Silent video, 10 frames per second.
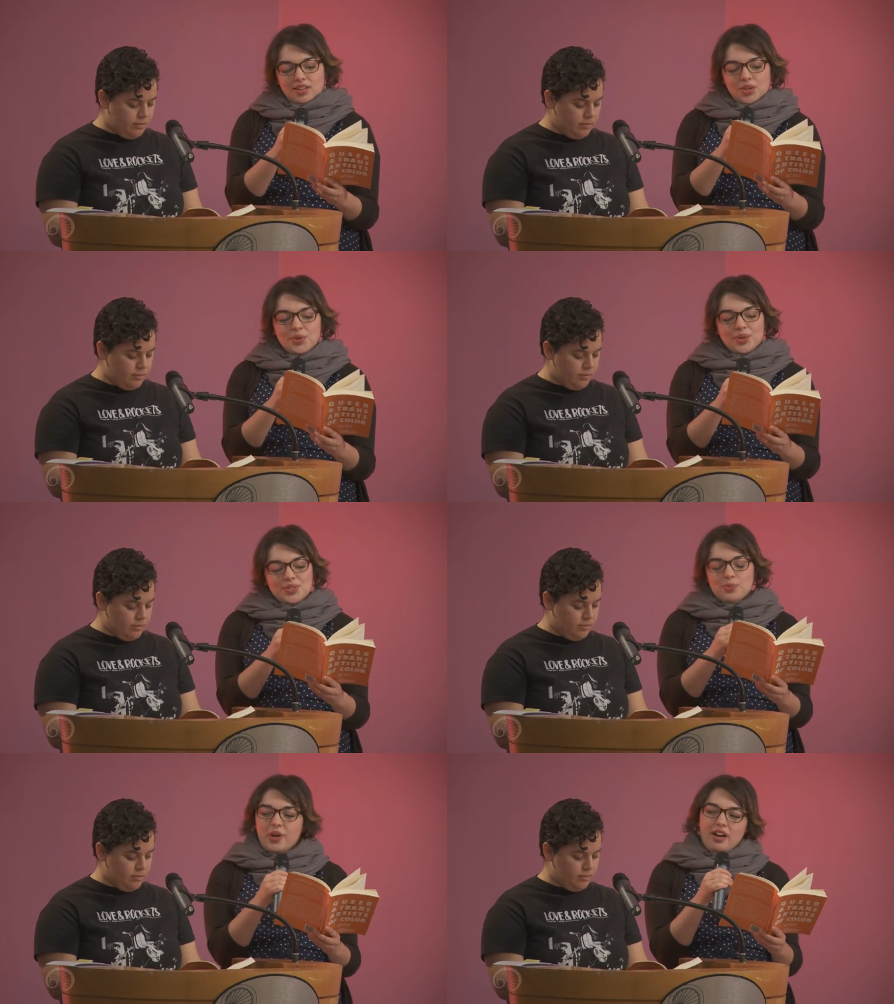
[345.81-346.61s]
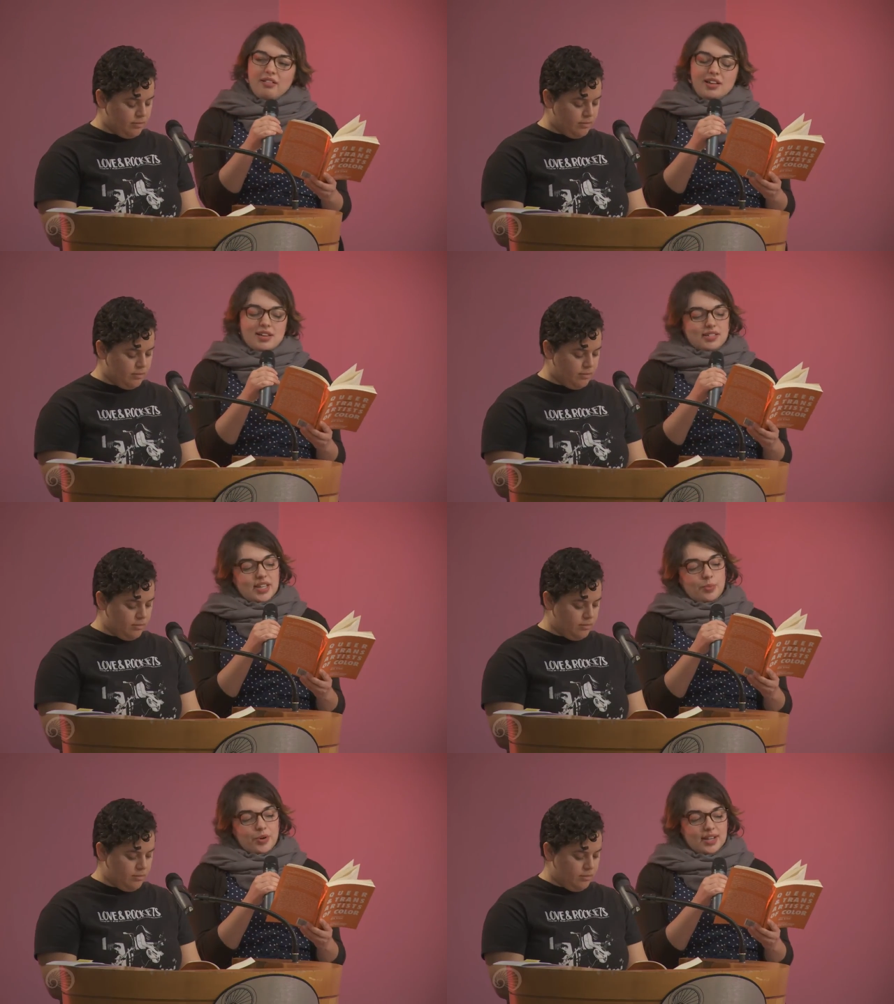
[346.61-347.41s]
Speaker 1: You learned about
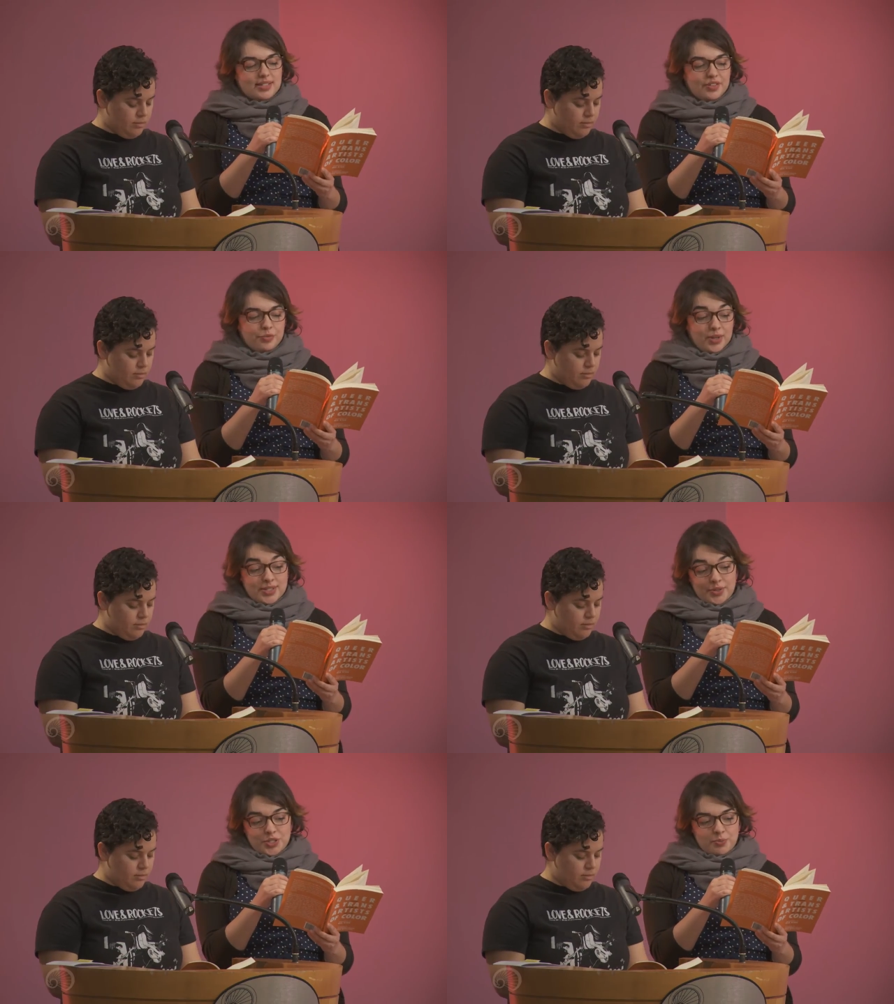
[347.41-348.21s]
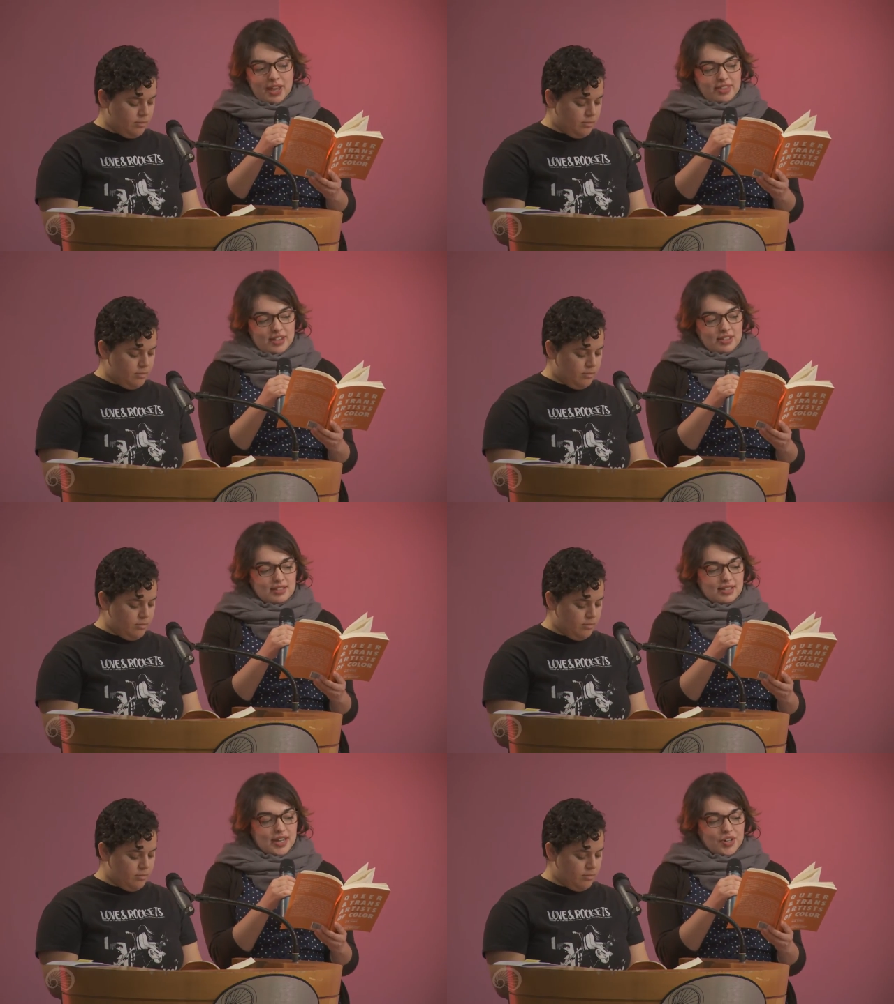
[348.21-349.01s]
anti oppressive research
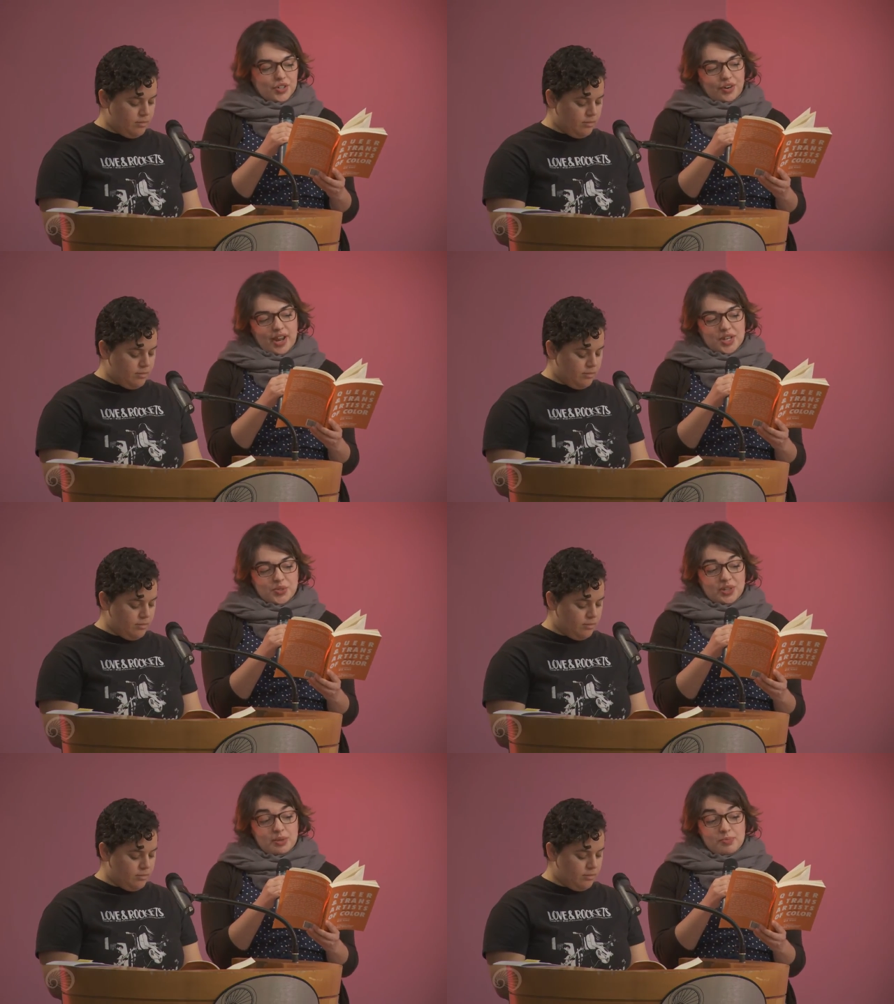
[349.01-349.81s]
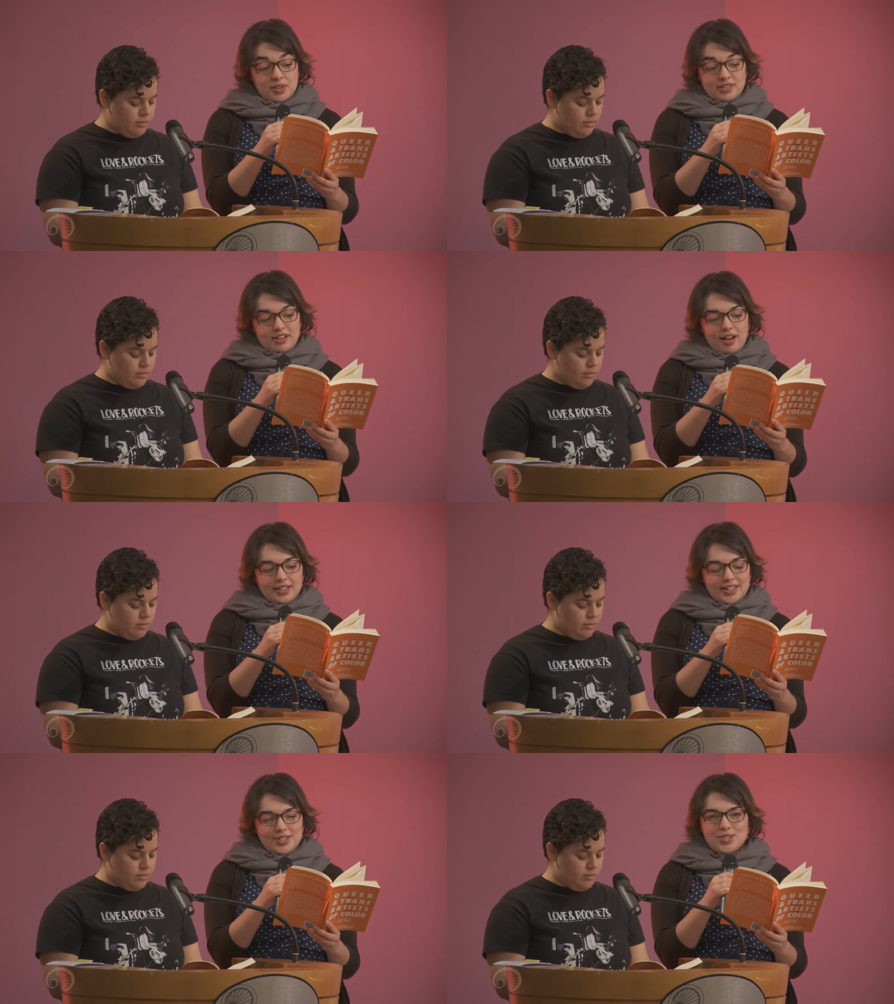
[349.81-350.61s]
methods as an undergraduate at Mills
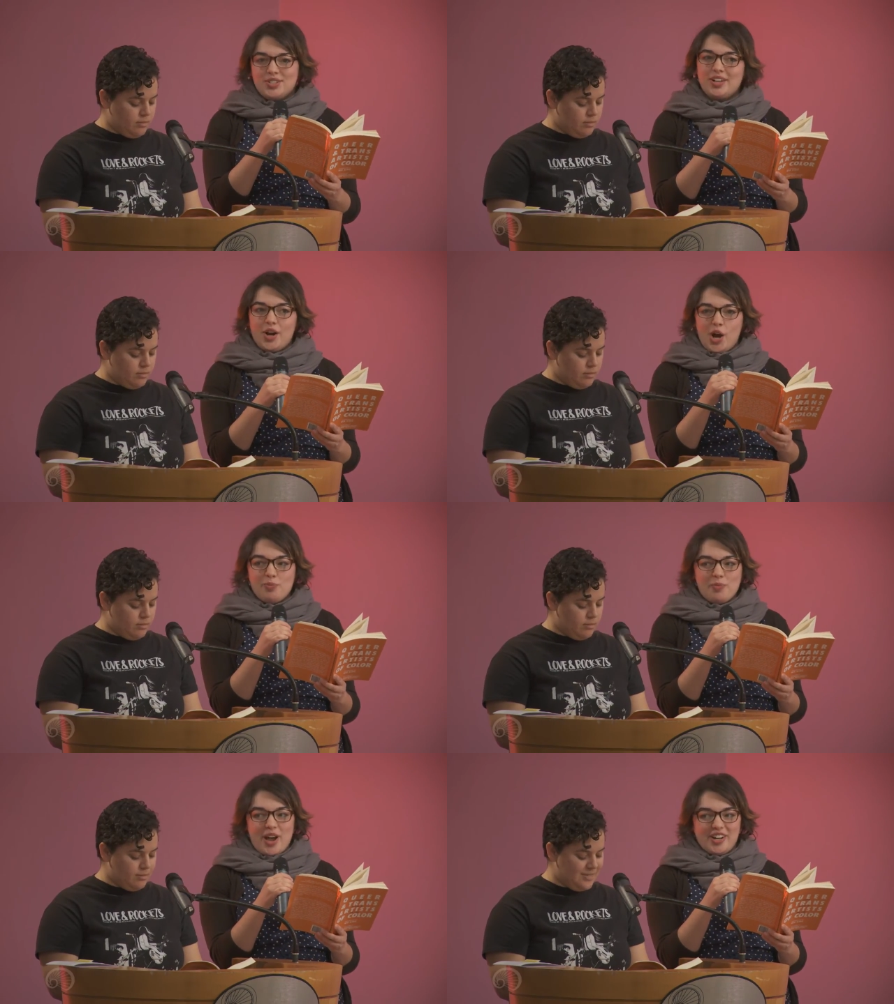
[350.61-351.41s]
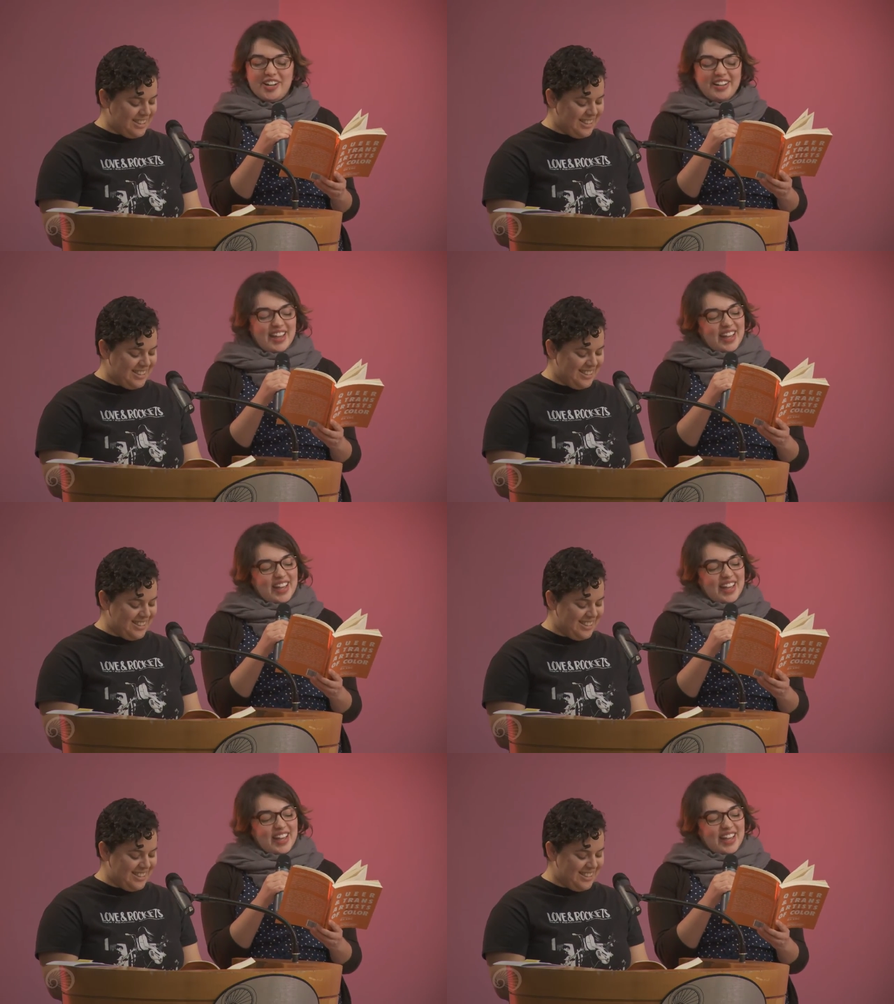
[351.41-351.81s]
College, our alma mater,